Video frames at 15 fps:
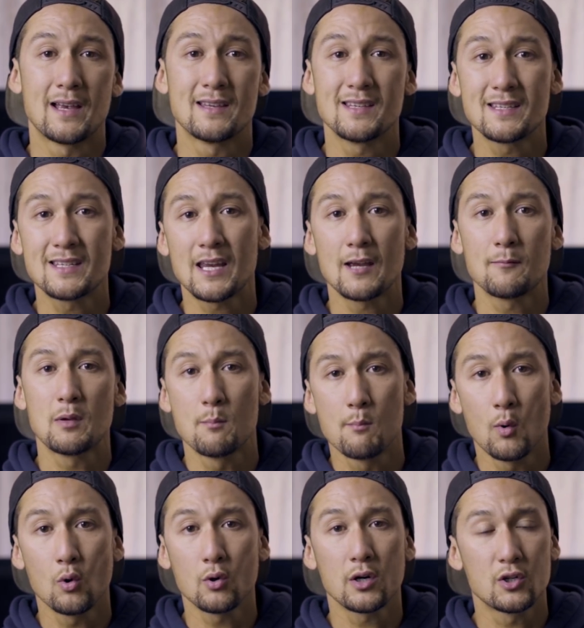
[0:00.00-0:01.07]
as this gave me
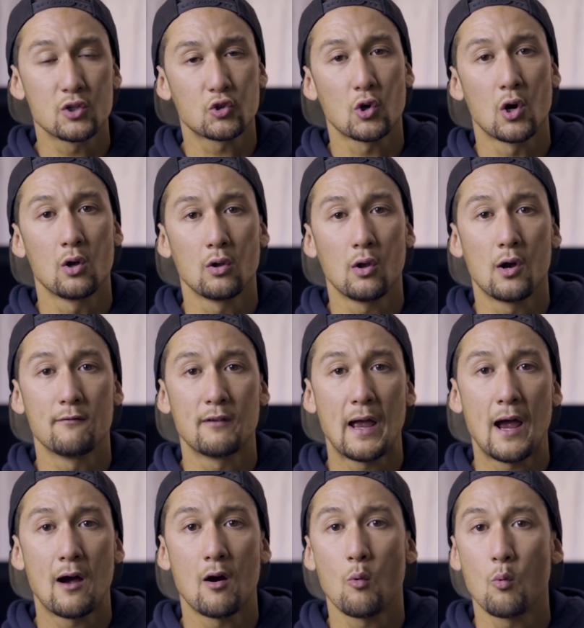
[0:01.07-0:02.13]
more control over
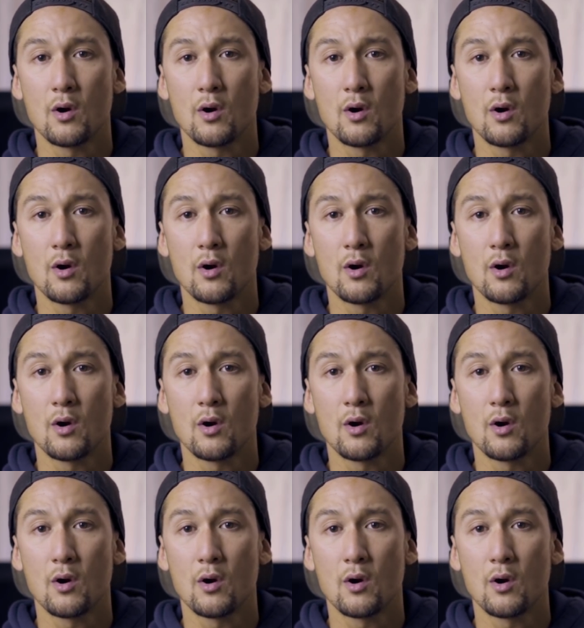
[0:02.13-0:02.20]
how